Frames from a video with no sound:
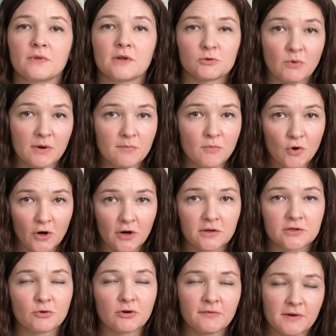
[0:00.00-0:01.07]
There's one more,
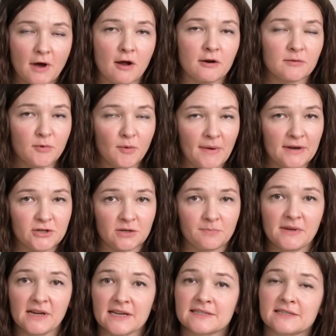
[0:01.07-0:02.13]
sort of an honorable mention
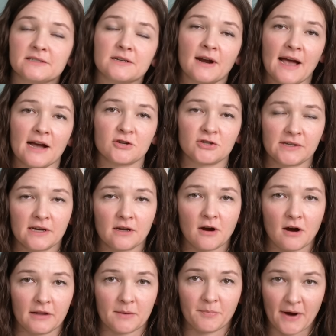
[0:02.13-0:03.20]
because it's not actually a
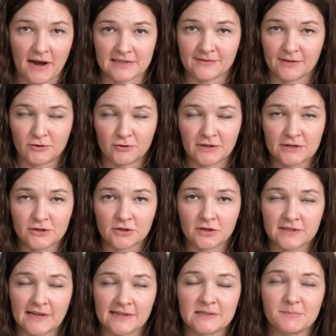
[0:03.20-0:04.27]
garlic press in the traditional
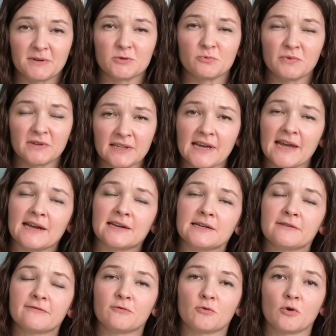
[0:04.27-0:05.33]
sense, but it's really
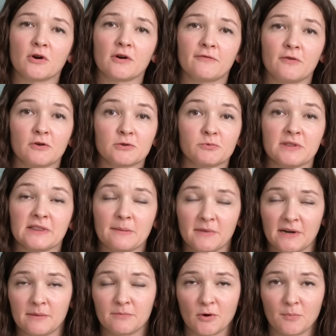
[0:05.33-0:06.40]
handy for folks with limited